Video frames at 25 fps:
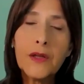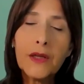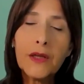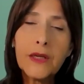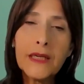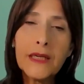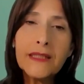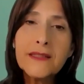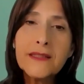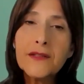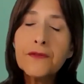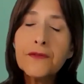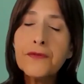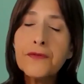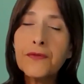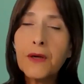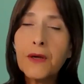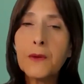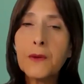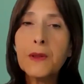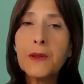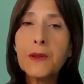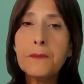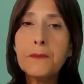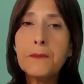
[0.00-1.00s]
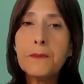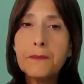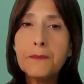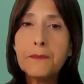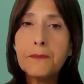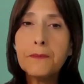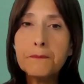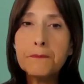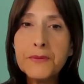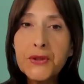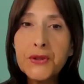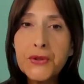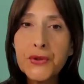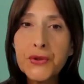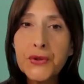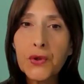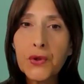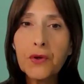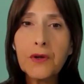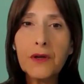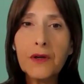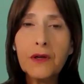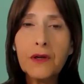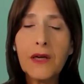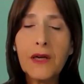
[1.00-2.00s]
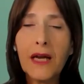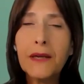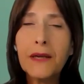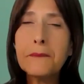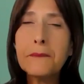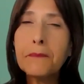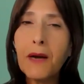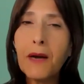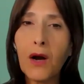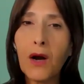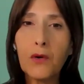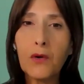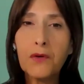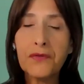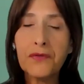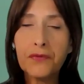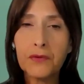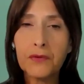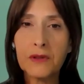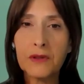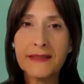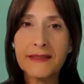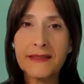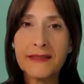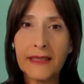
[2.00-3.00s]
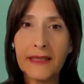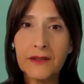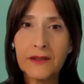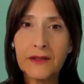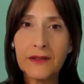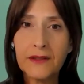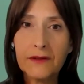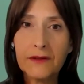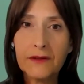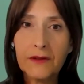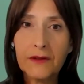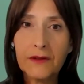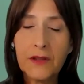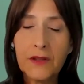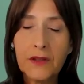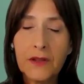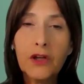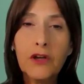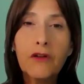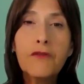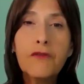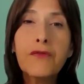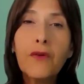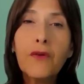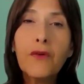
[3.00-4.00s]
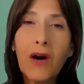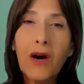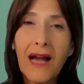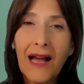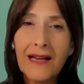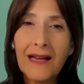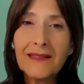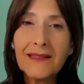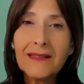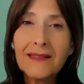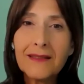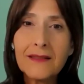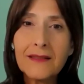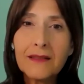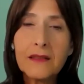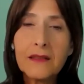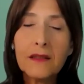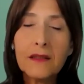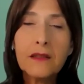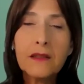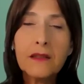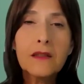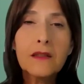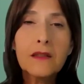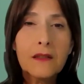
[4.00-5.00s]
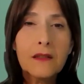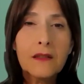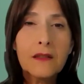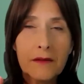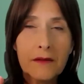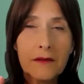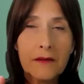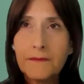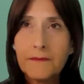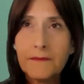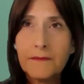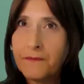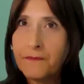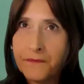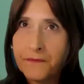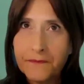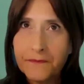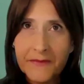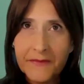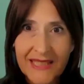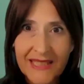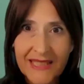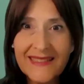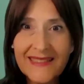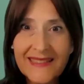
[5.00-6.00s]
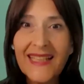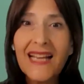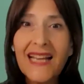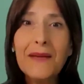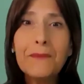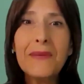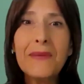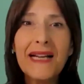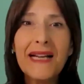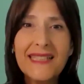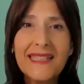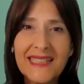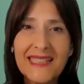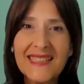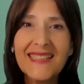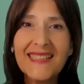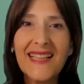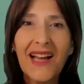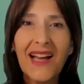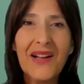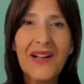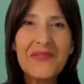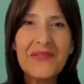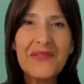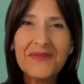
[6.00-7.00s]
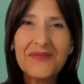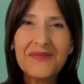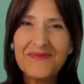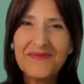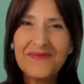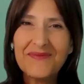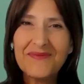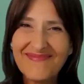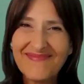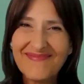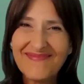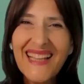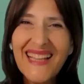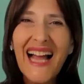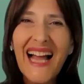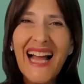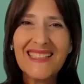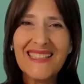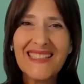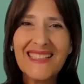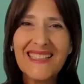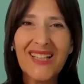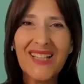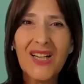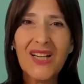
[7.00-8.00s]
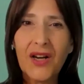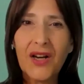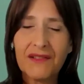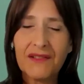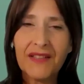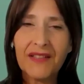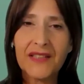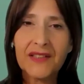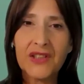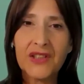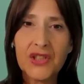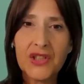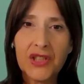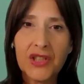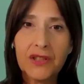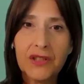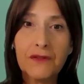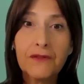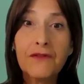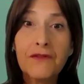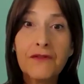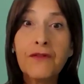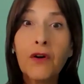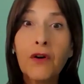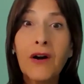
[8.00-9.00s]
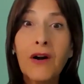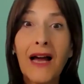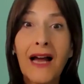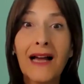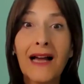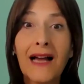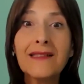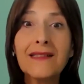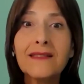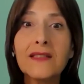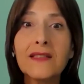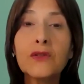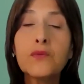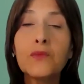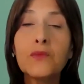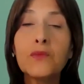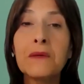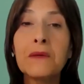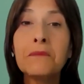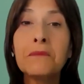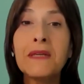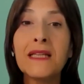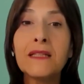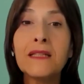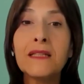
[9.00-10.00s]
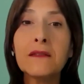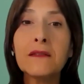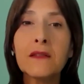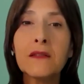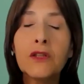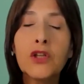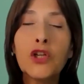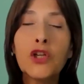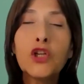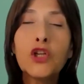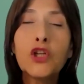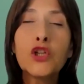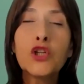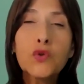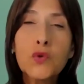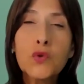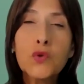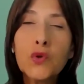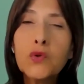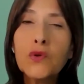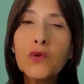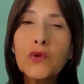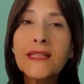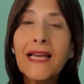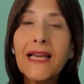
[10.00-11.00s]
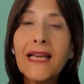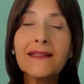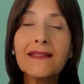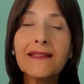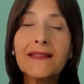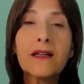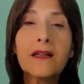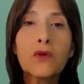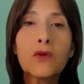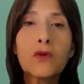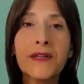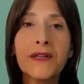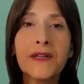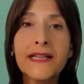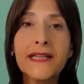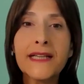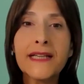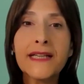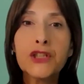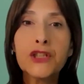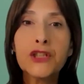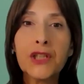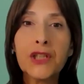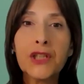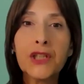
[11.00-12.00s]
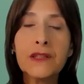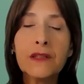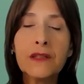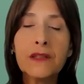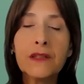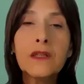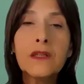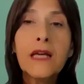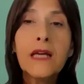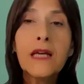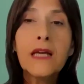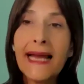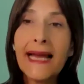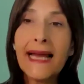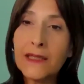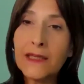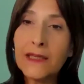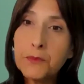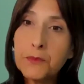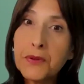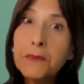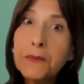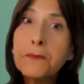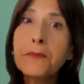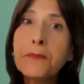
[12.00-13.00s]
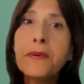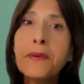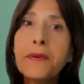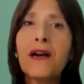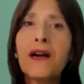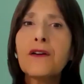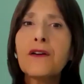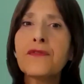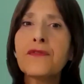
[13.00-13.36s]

It's a very pure and powerful day. For us, the day by itself has a lot of energy. For us, it will mean to create the connection and prepare